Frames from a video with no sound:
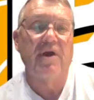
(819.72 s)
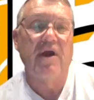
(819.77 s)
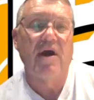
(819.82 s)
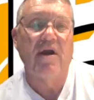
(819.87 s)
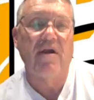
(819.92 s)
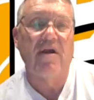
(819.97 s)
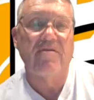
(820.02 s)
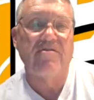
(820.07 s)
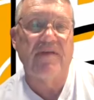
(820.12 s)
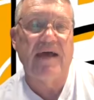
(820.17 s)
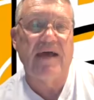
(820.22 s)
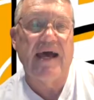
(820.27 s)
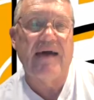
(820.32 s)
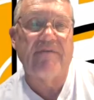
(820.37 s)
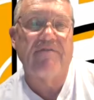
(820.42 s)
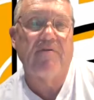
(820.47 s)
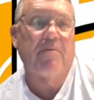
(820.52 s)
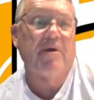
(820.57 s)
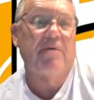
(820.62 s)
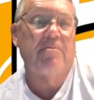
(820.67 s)
you got on
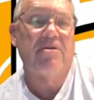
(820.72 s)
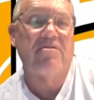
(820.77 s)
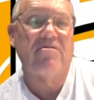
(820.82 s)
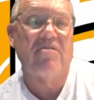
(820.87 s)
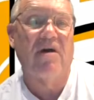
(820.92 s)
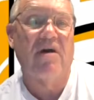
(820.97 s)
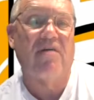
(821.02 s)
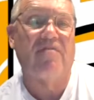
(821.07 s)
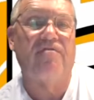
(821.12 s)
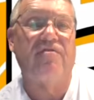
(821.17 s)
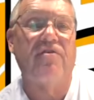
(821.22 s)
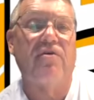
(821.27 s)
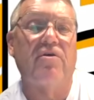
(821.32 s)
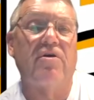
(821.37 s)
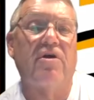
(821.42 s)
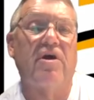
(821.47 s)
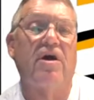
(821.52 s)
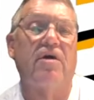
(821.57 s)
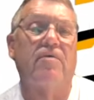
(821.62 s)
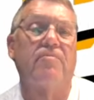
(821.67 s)
staff, or maybe it's not full
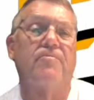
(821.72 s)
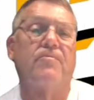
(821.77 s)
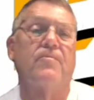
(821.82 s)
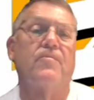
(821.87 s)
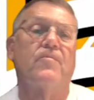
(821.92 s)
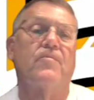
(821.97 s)
yet.